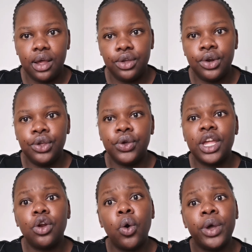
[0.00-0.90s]
You know, you
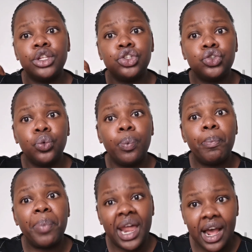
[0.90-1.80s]
can always do
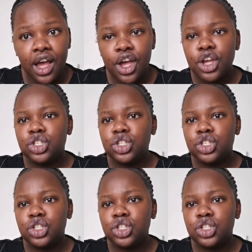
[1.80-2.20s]
better.